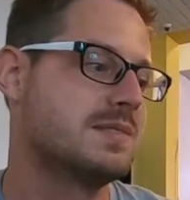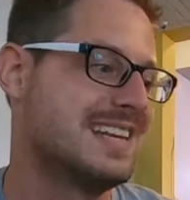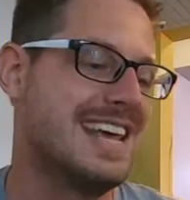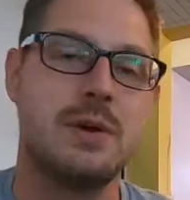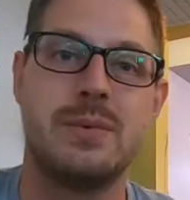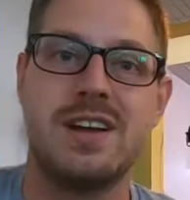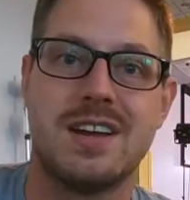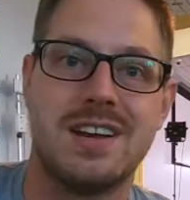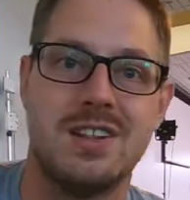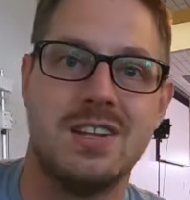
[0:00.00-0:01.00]
Today we
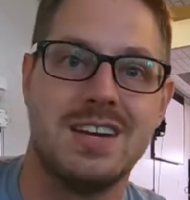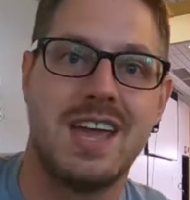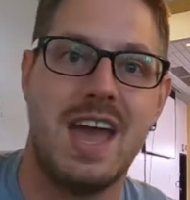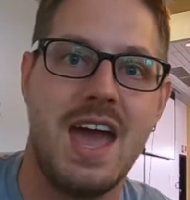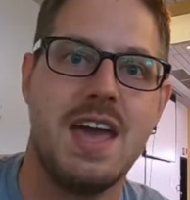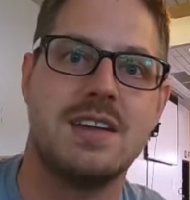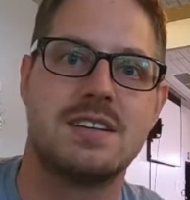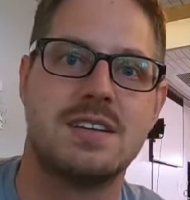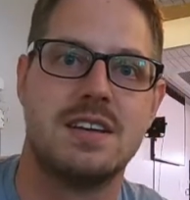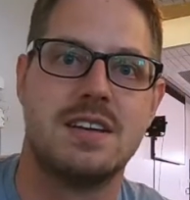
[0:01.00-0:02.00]
are gonna look
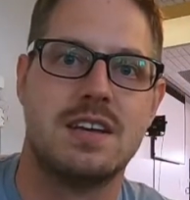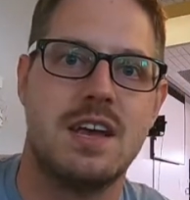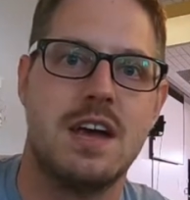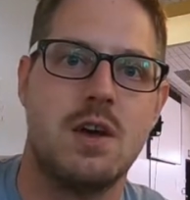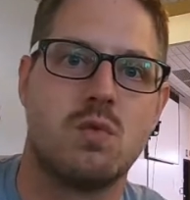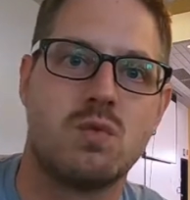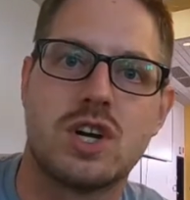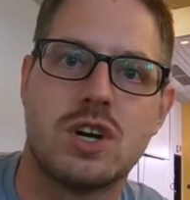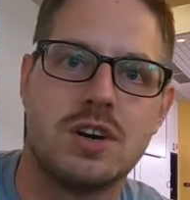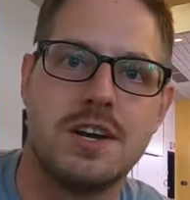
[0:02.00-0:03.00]
at
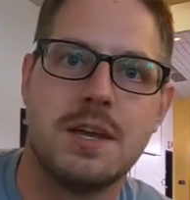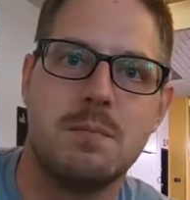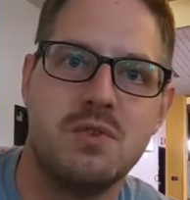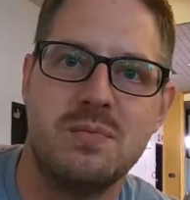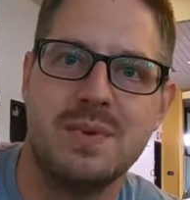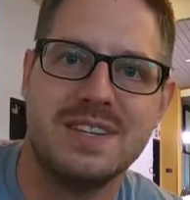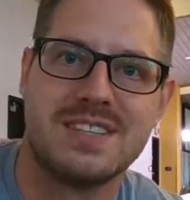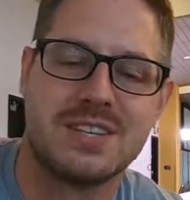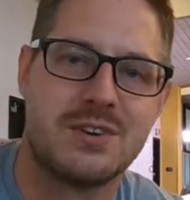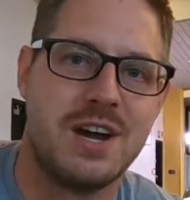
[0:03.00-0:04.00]
recurring
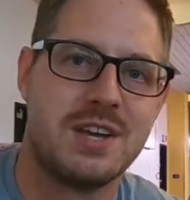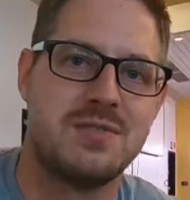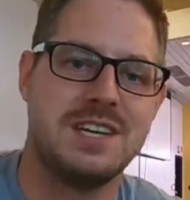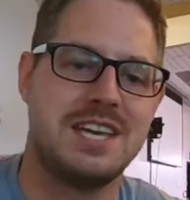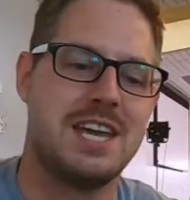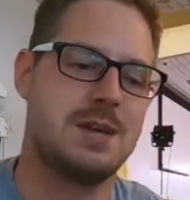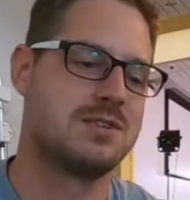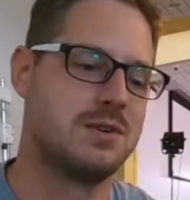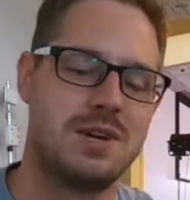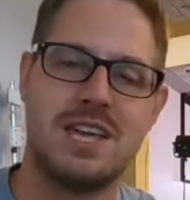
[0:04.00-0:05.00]
movements in the CrossFit game.
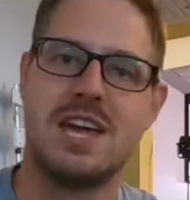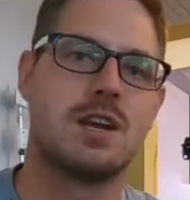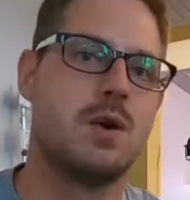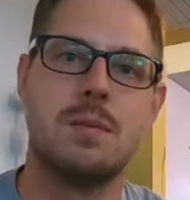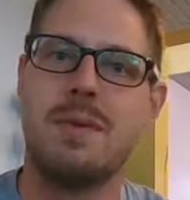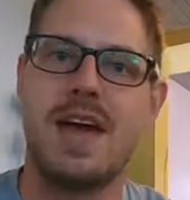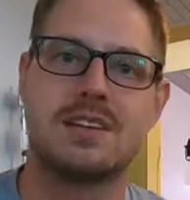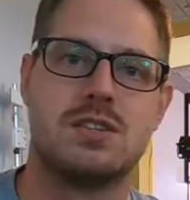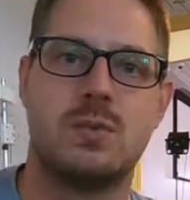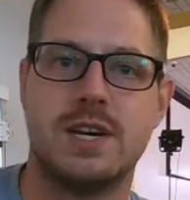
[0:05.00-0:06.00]
So again, going
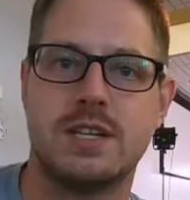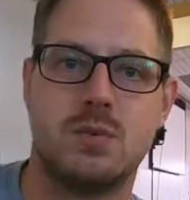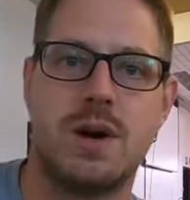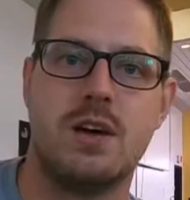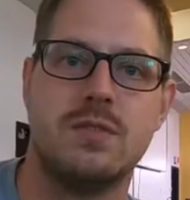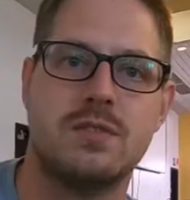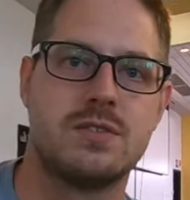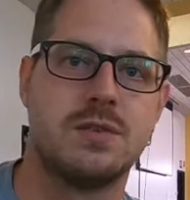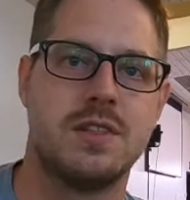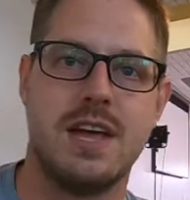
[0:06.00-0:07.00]
back to 2012,
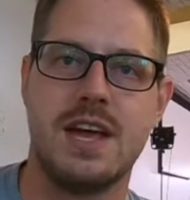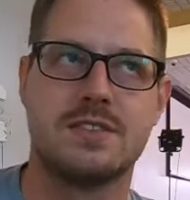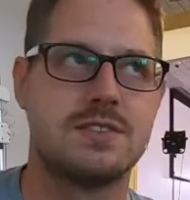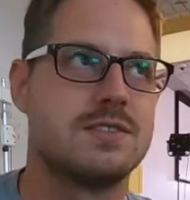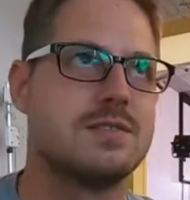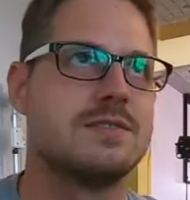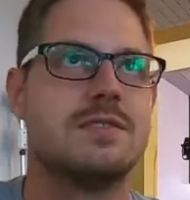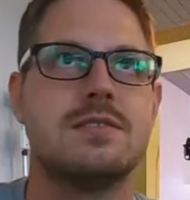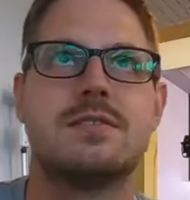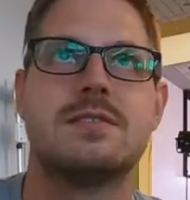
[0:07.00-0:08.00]
so the last
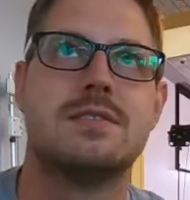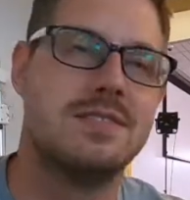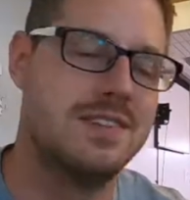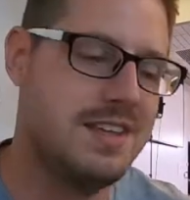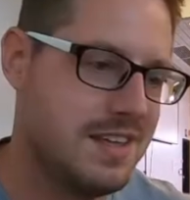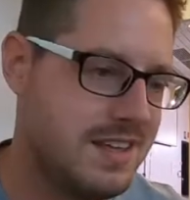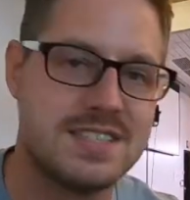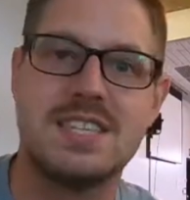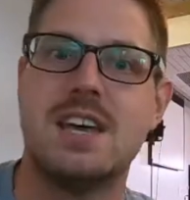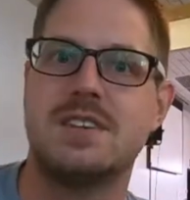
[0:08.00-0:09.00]

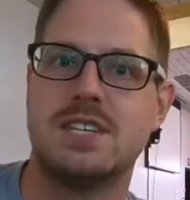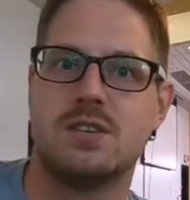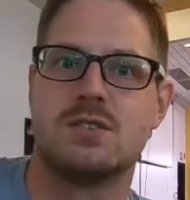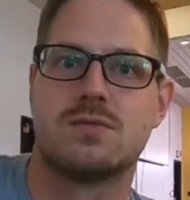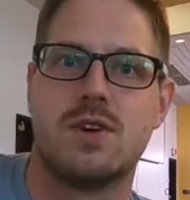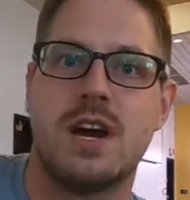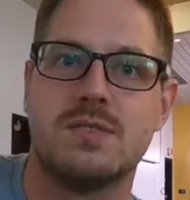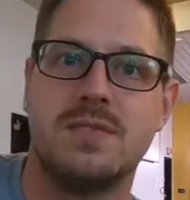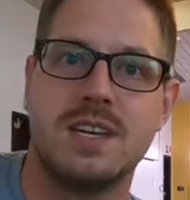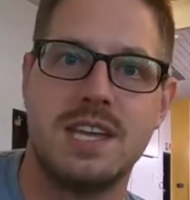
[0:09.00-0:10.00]
7 years of
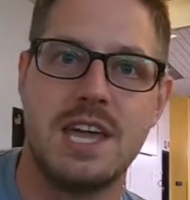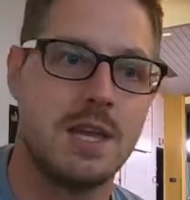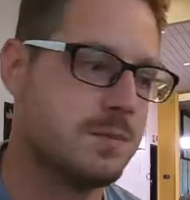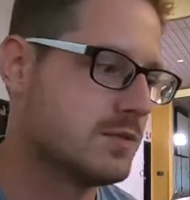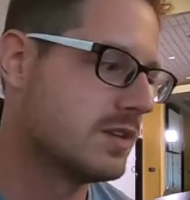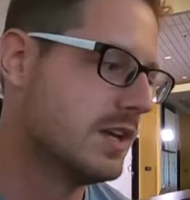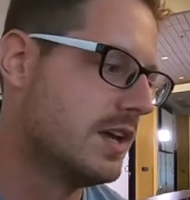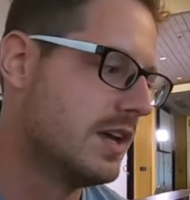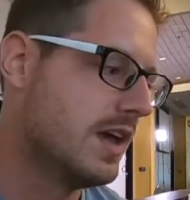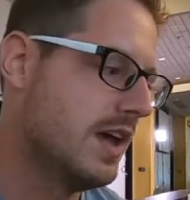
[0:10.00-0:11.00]
CrossFit games,
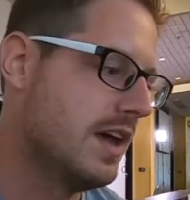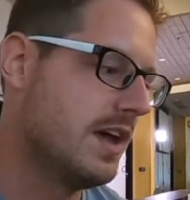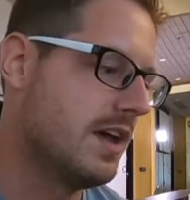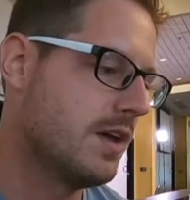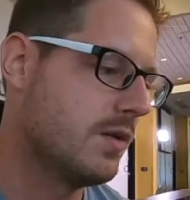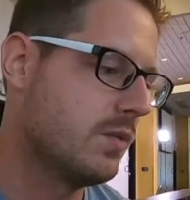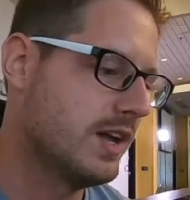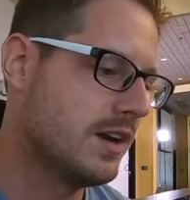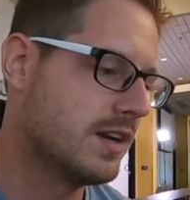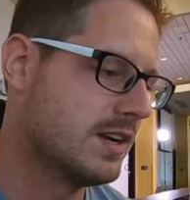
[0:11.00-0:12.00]

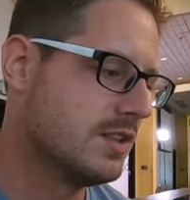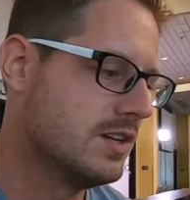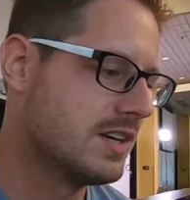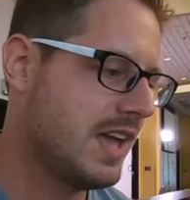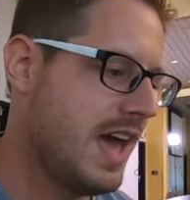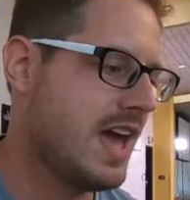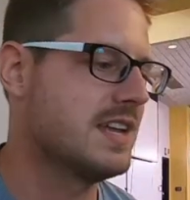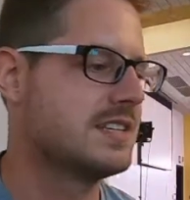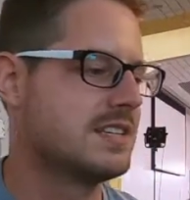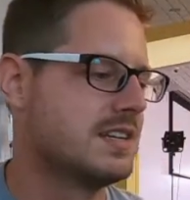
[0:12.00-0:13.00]
we are going to look
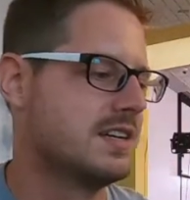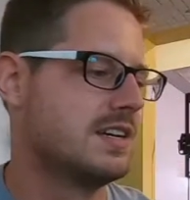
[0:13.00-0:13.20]
at